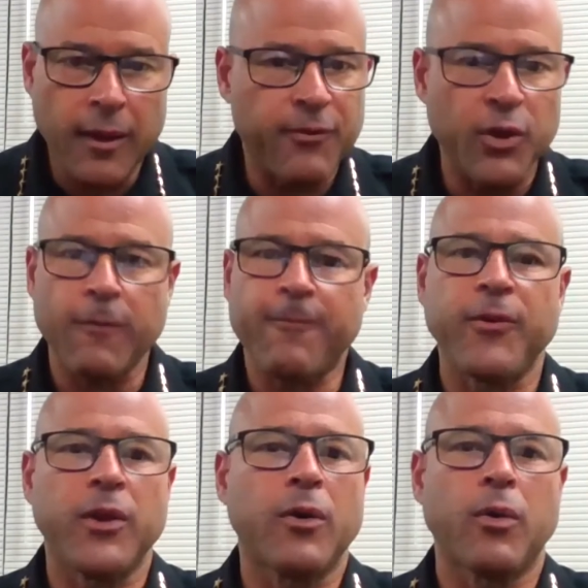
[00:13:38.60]
if you don't
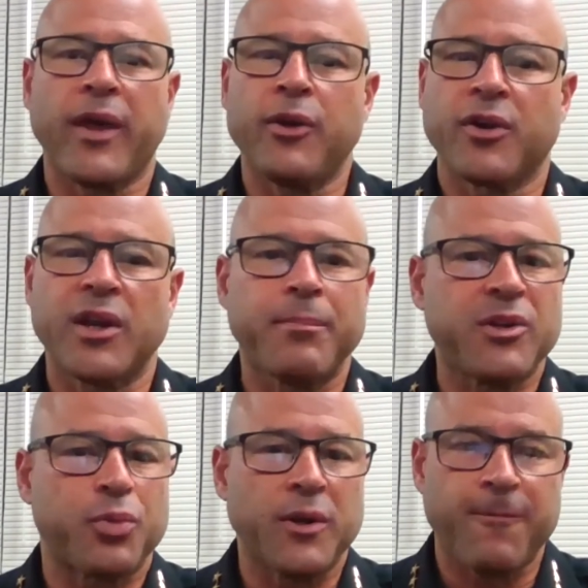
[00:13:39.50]
feel that you're going to
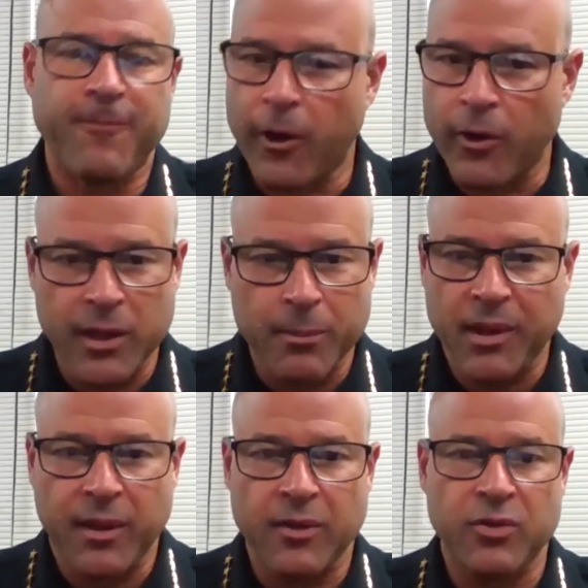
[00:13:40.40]
be treated fairly
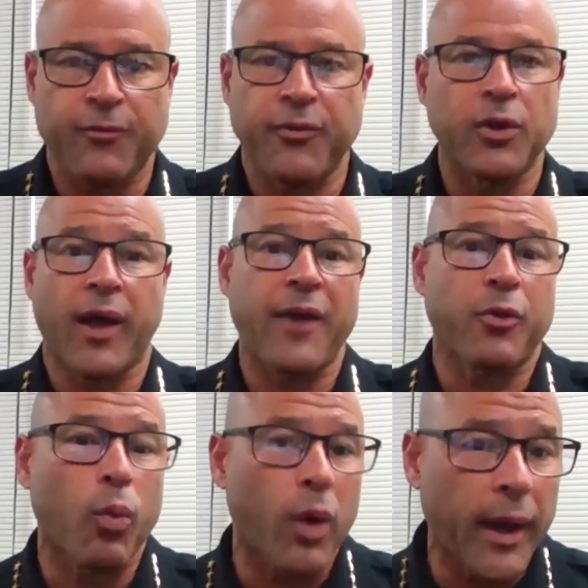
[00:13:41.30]
because you feel
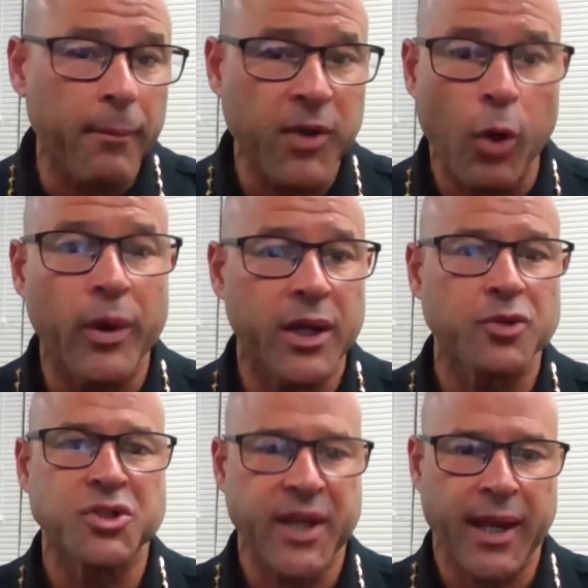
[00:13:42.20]
either one, no one
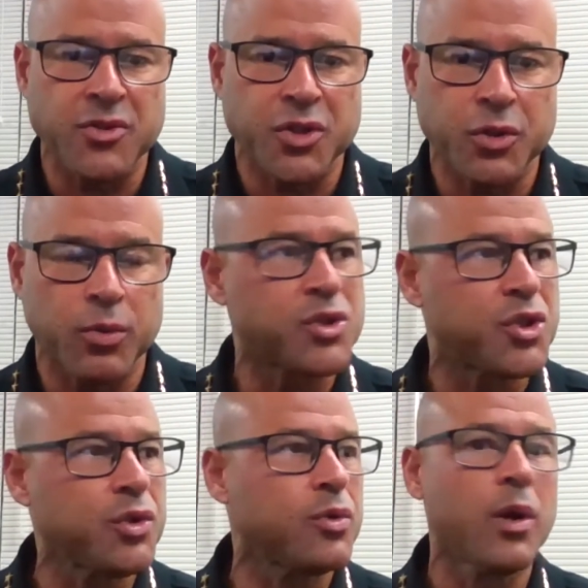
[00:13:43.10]
understands you, or
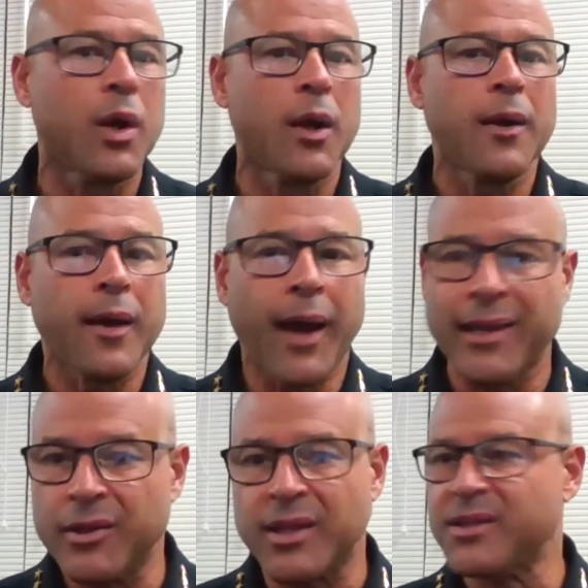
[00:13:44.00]
two,
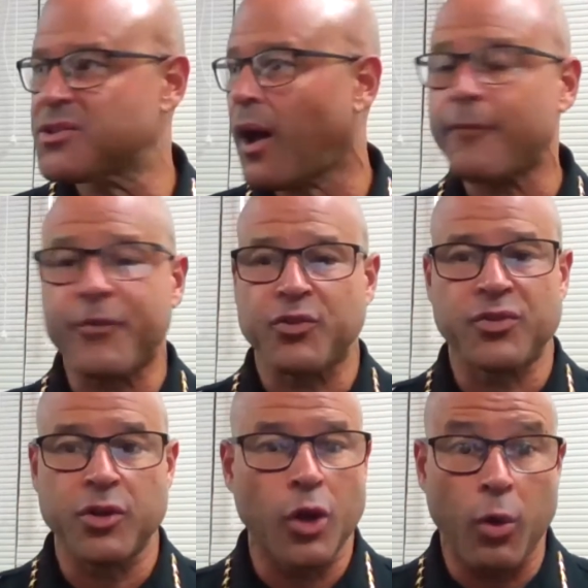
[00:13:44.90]
I look at these
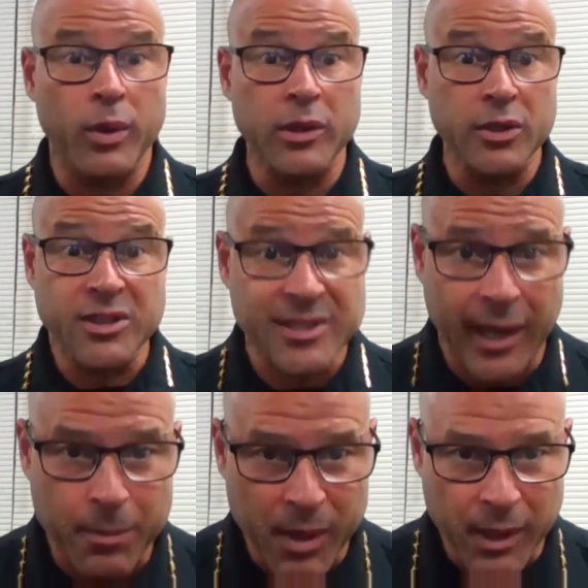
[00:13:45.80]
officers and no one looks
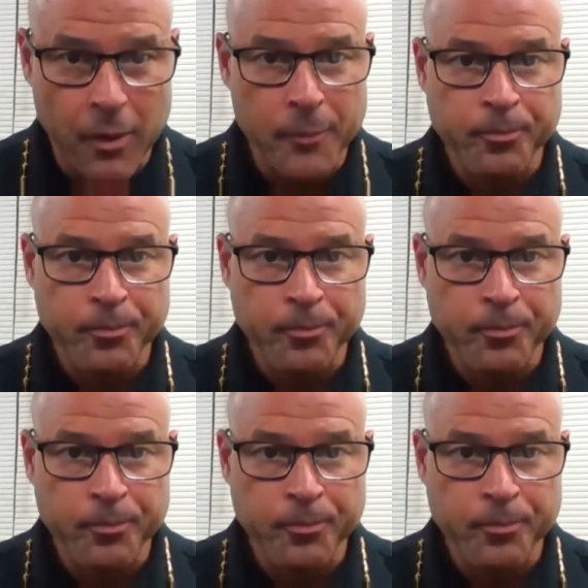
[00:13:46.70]
like me,